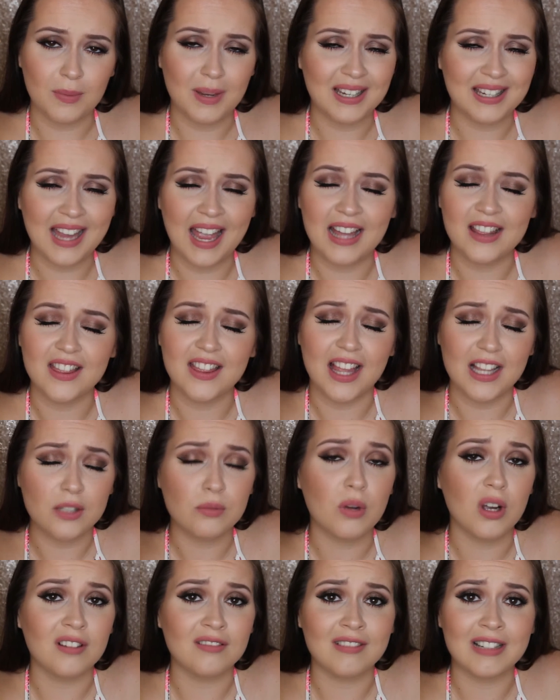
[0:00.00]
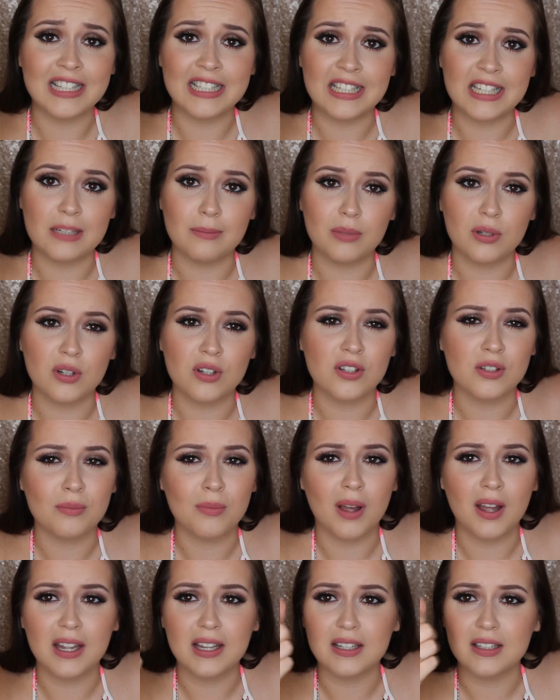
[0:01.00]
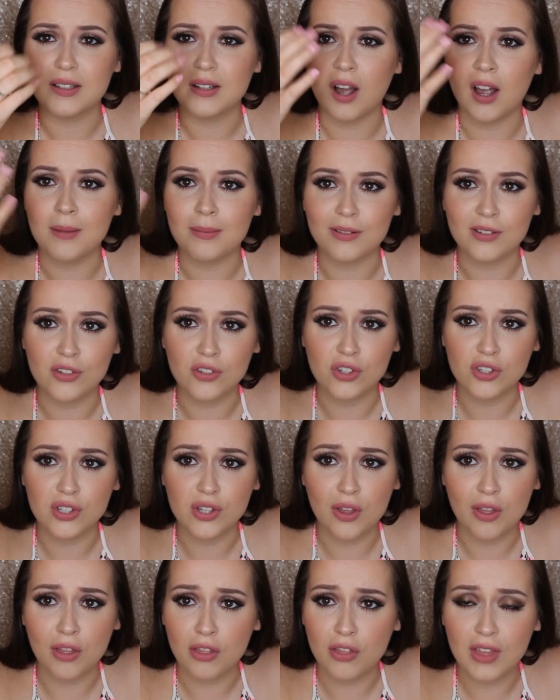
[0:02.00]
Again, that's what I really need because my eyebrows are just so